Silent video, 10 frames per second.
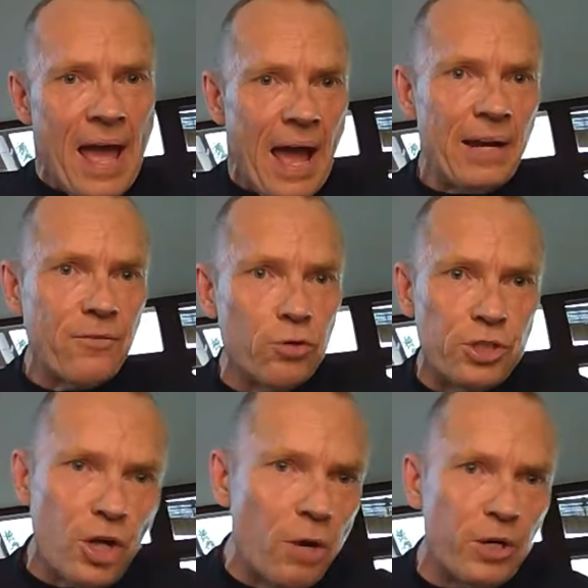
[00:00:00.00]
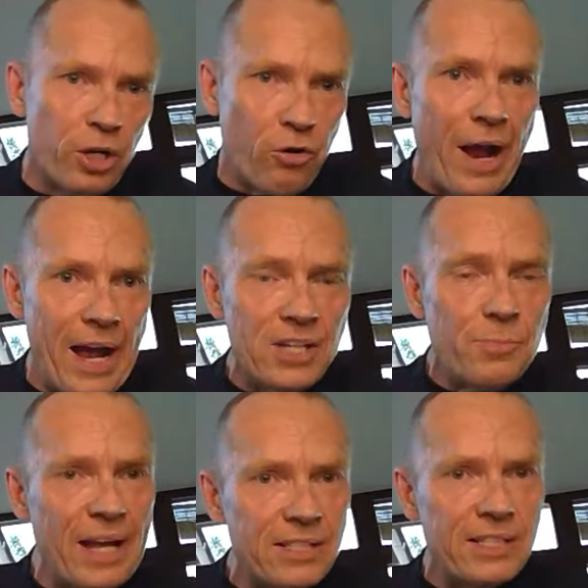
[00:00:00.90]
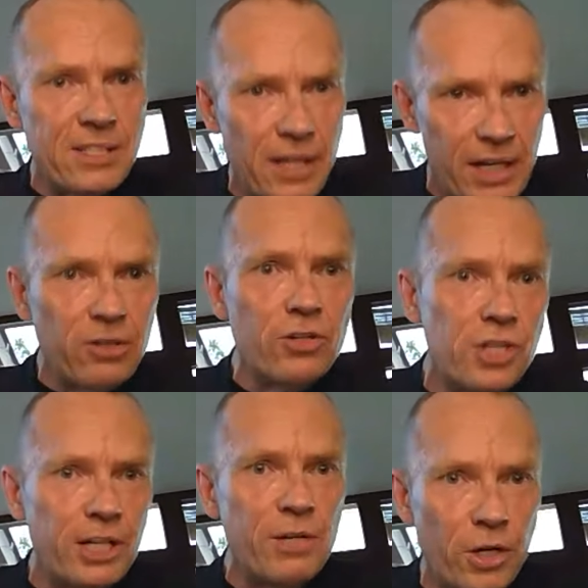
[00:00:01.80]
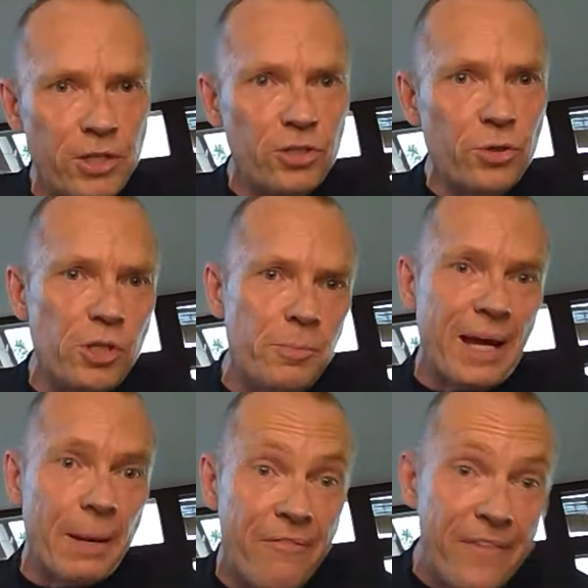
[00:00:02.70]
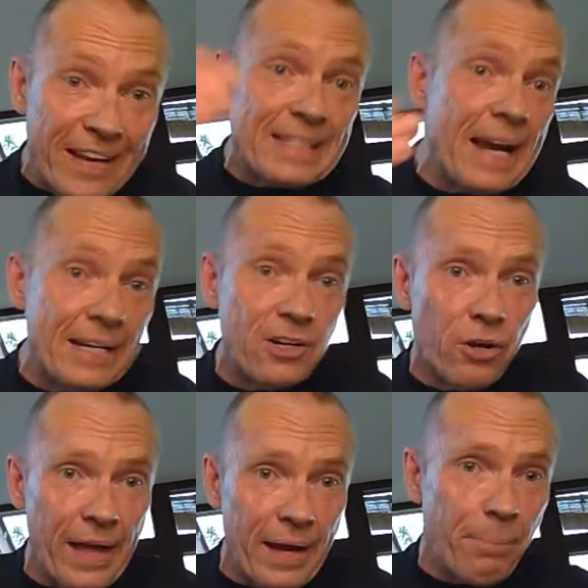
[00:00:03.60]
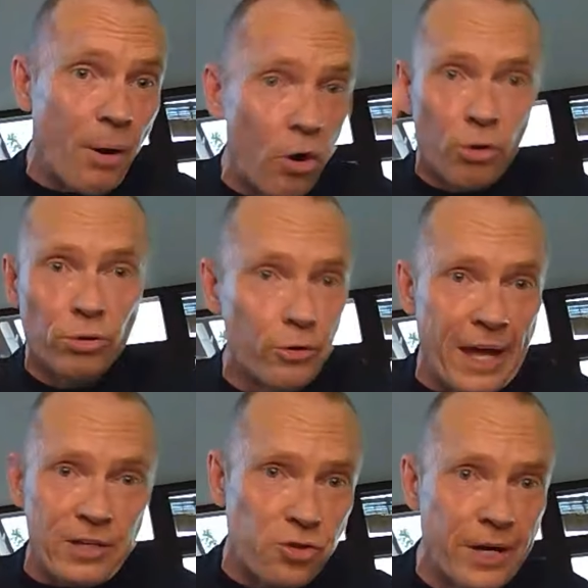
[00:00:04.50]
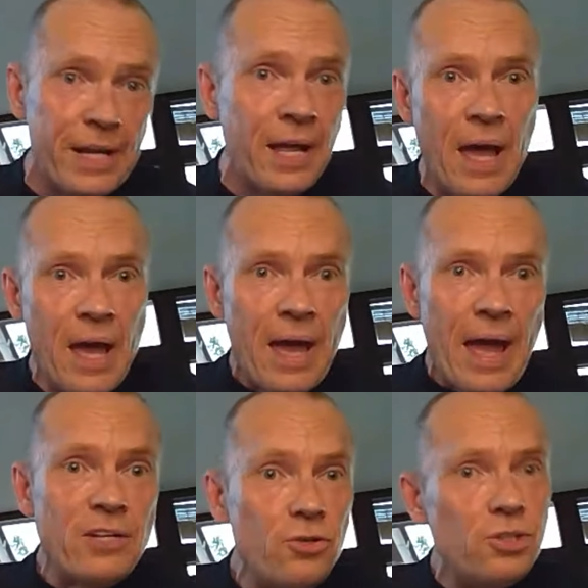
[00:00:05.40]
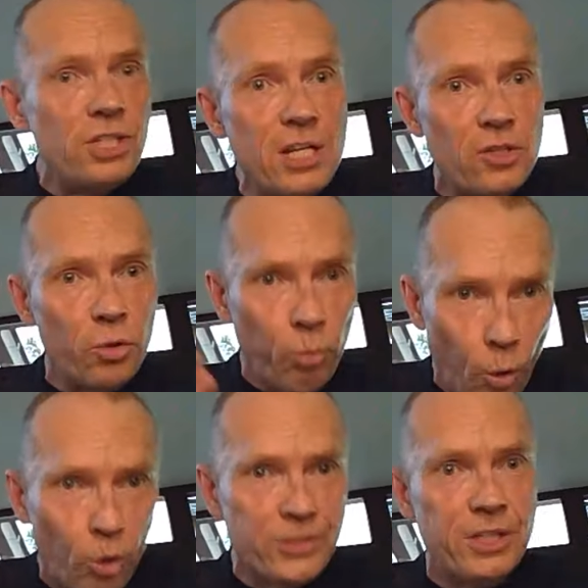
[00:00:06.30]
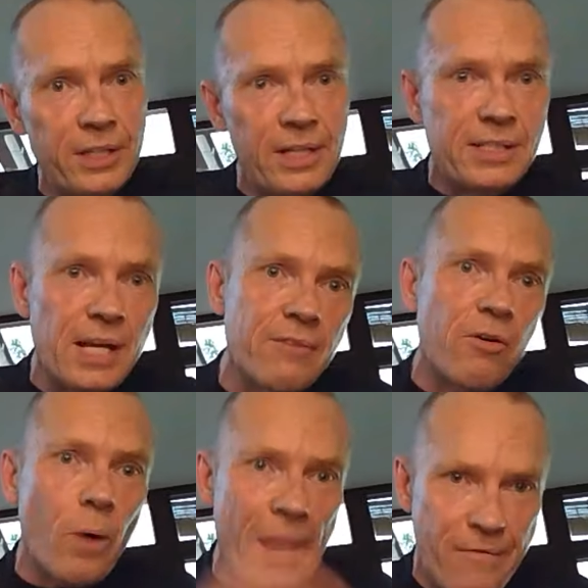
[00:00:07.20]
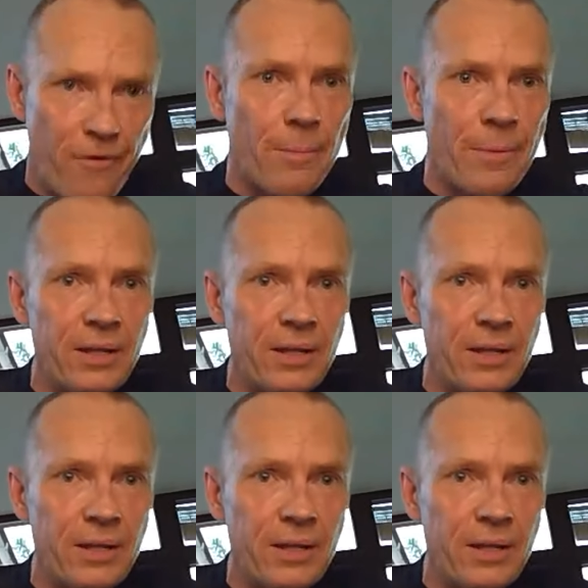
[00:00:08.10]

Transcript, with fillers: And of course you don't want to crash, but actually psychologically what you do is you become fixated on that pole or that tree and you steer towards it instead of away from it.